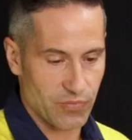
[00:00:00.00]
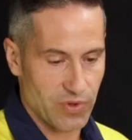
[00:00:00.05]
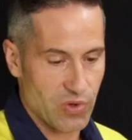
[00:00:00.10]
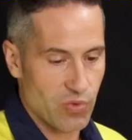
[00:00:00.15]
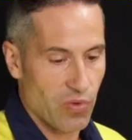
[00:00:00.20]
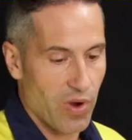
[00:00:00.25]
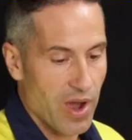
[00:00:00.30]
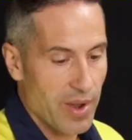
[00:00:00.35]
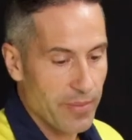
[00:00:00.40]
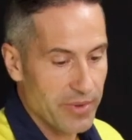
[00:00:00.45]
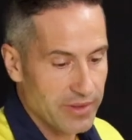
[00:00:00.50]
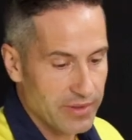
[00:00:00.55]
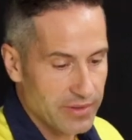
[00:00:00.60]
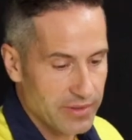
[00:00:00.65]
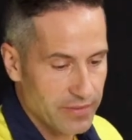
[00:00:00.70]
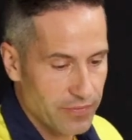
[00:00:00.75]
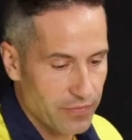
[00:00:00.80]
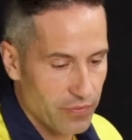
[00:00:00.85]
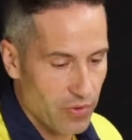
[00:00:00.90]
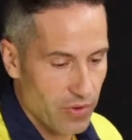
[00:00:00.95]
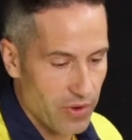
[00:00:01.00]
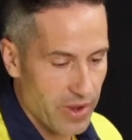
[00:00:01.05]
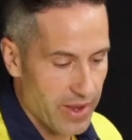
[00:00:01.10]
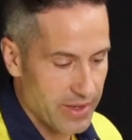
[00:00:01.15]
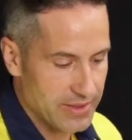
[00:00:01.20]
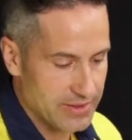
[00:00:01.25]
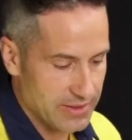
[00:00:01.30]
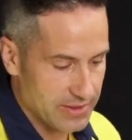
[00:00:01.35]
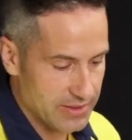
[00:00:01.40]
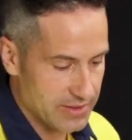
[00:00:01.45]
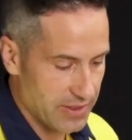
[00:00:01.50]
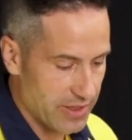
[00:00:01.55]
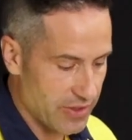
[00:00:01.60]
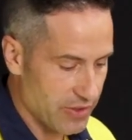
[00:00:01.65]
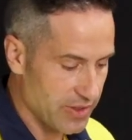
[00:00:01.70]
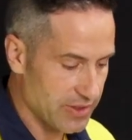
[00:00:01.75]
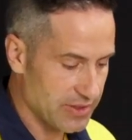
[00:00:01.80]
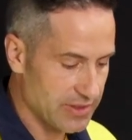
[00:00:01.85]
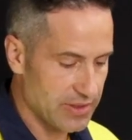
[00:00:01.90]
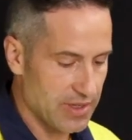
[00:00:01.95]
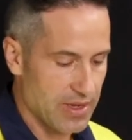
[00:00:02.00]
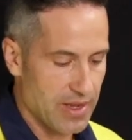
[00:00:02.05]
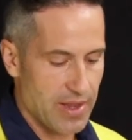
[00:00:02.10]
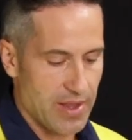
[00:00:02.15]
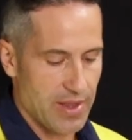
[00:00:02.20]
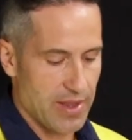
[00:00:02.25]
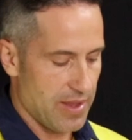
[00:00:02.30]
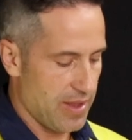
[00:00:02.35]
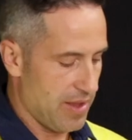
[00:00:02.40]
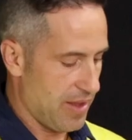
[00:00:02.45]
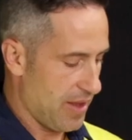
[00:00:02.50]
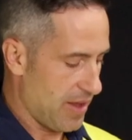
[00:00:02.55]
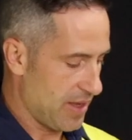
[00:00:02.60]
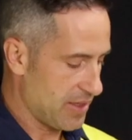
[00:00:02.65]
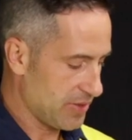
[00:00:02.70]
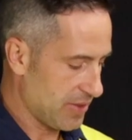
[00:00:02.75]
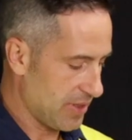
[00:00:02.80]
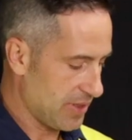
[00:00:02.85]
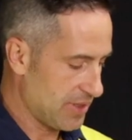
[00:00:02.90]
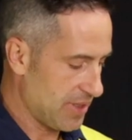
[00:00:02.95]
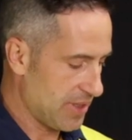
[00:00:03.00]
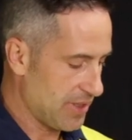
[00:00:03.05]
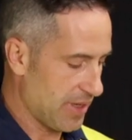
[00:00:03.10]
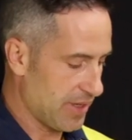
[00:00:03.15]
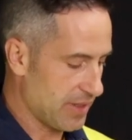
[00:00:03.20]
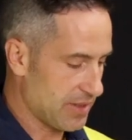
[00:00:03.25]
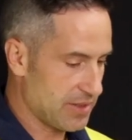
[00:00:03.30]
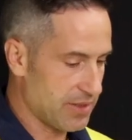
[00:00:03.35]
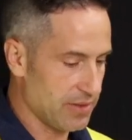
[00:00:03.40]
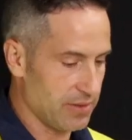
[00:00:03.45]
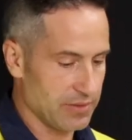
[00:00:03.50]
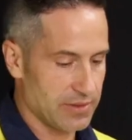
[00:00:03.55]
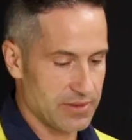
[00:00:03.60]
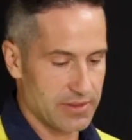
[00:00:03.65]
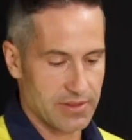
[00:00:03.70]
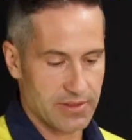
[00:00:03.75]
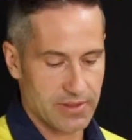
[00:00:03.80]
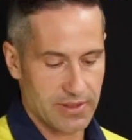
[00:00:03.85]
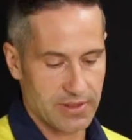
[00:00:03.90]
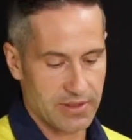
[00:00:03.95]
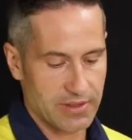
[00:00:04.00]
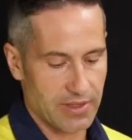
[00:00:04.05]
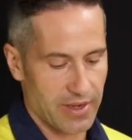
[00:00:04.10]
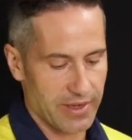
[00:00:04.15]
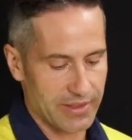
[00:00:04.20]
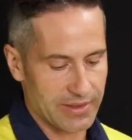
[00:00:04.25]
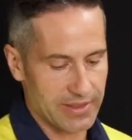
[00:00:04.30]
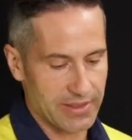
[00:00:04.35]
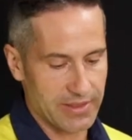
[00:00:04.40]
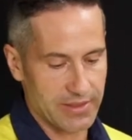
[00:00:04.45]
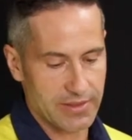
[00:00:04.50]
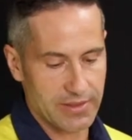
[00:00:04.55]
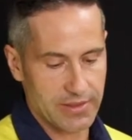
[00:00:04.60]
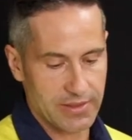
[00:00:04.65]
requirement for hazardous areas, and as you can see they're sealed tightly.